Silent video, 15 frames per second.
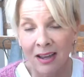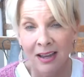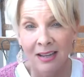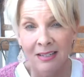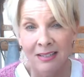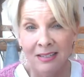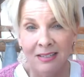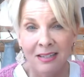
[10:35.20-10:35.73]

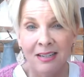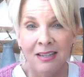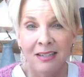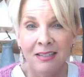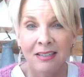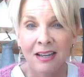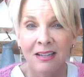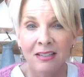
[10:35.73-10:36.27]
C
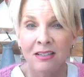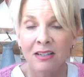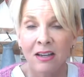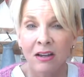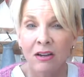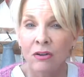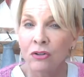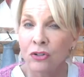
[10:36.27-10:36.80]
says
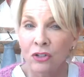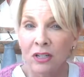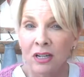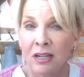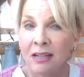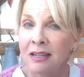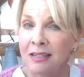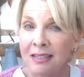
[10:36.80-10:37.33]
K or S,
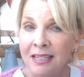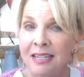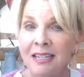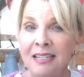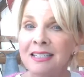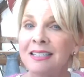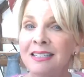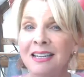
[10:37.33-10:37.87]

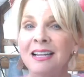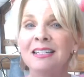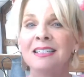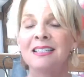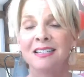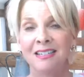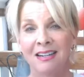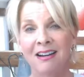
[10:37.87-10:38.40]
D
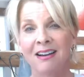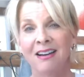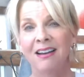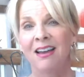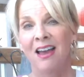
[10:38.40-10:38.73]
says Da.